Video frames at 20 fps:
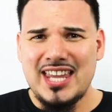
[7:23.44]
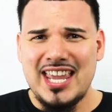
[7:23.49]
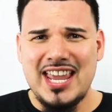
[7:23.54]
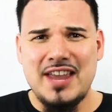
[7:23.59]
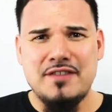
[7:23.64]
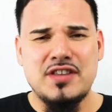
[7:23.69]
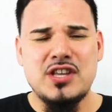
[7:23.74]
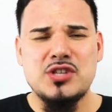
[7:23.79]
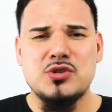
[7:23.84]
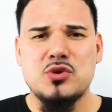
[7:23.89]

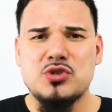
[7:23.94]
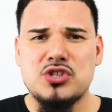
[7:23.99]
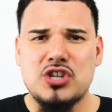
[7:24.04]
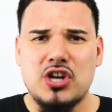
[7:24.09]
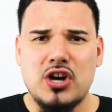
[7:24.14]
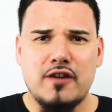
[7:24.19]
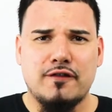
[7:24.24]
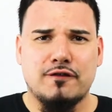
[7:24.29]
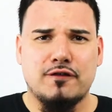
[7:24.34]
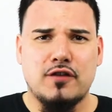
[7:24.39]
If this was
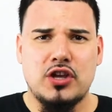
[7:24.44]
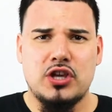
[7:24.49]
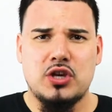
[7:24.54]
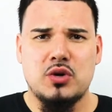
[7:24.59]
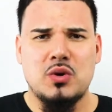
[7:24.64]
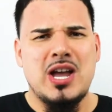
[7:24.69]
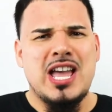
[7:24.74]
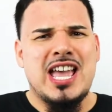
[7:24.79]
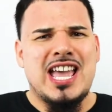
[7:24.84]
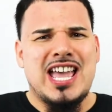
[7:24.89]
good for
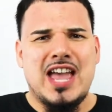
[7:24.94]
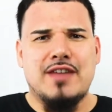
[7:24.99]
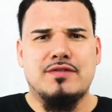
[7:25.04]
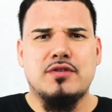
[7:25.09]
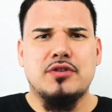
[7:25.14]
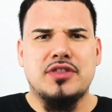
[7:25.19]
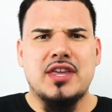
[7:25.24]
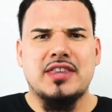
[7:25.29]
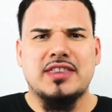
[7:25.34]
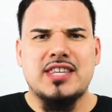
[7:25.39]
you, if
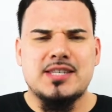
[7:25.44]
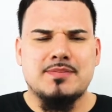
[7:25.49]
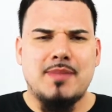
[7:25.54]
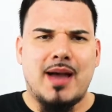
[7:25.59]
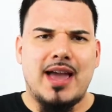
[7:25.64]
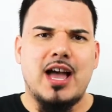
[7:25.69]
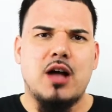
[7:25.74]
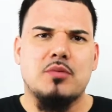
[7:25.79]
you think this might